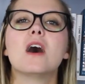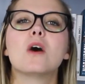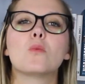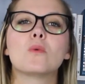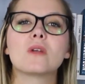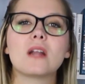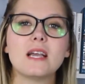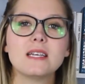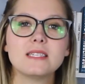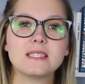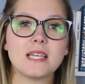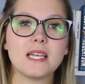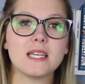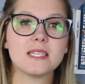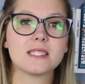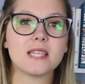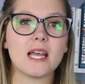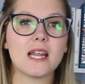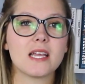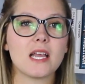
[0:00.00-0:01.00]
When I
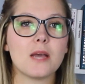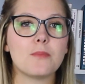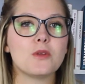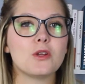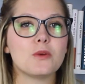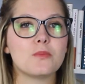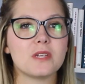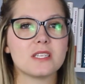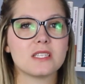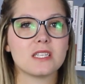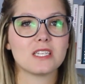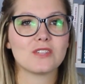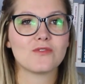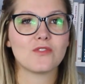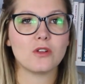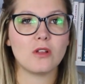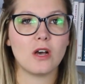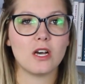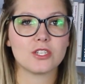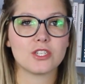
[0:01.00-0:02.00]
say setting up your business
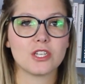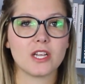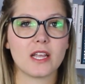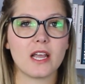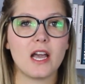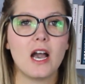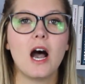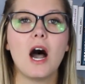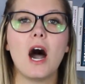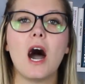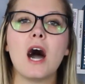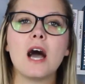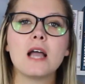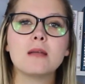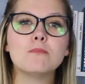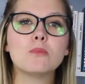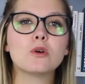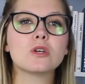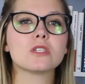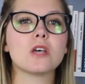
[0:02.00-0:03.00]
for launching, I'm
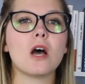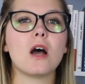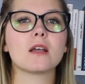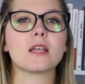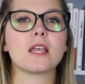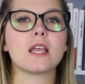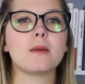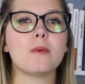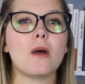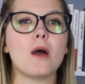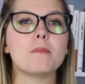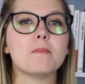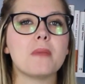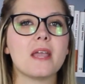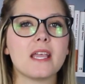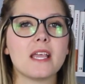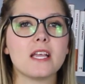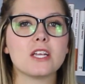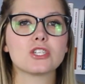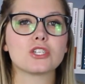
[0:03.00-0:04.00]
more talking about
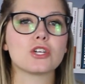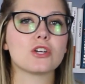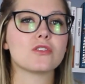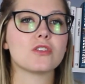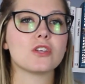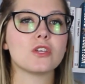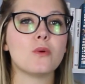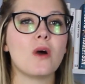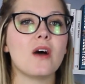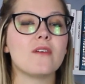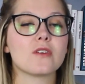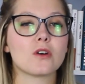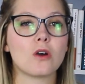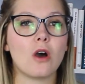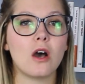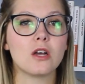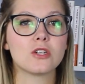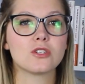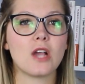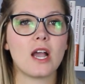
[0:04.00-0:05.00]
making sure that you have a
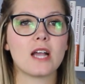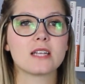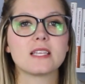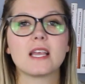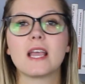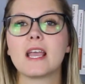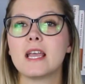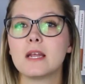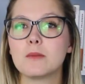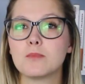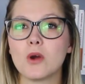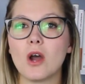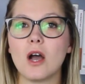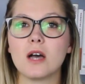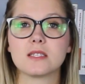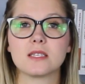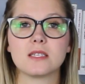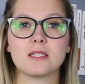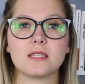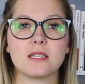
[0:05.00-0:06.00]
contract and
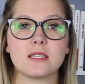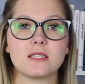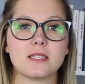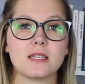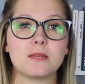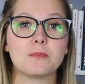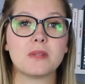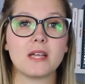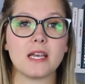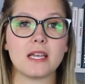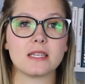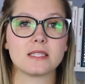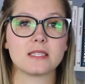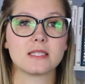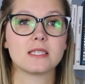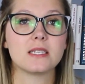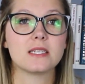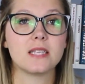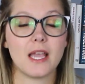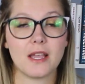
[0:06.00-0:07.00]
processes in place
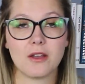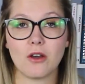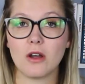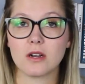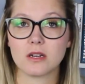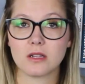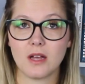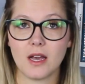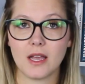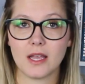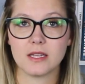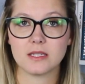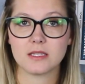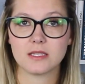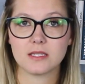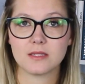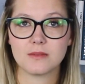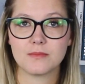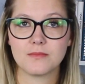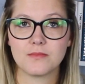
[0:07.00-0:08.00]
to take on
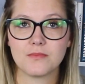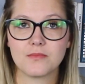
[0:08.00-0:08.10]
clients.